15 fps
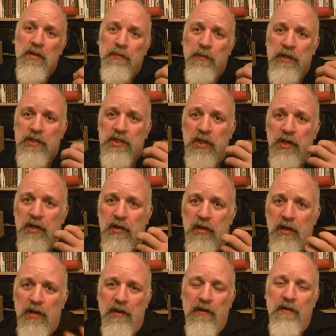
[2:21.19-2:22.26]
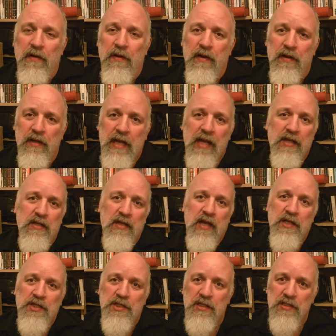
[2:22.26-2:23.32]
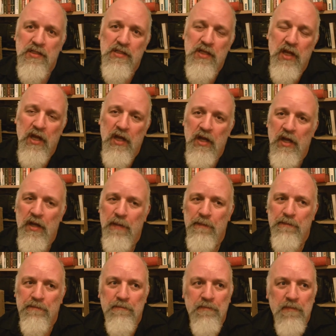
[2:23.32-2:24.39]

which are, uh, are, are nature's um,